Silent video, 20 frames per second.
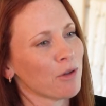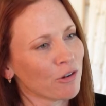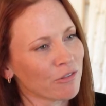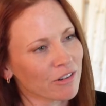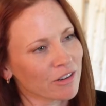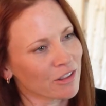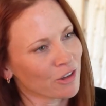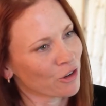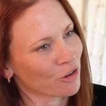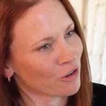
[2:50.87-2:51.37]

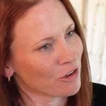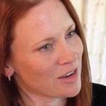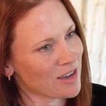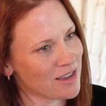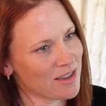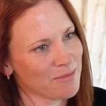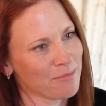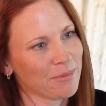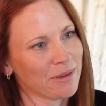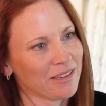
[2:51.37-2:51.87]
over the
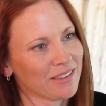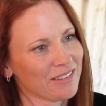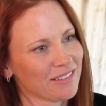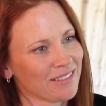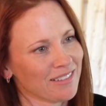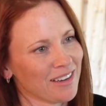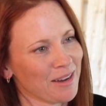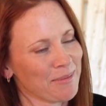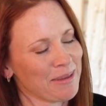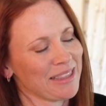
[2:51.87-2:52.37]
crib.
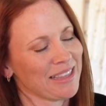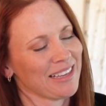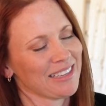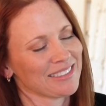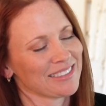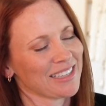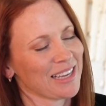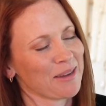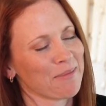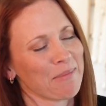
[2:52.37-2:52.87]
I mean,
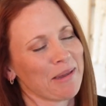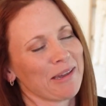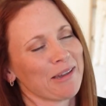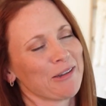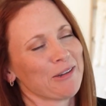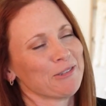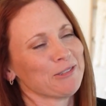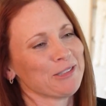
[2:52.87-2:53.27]
that's like my go-to.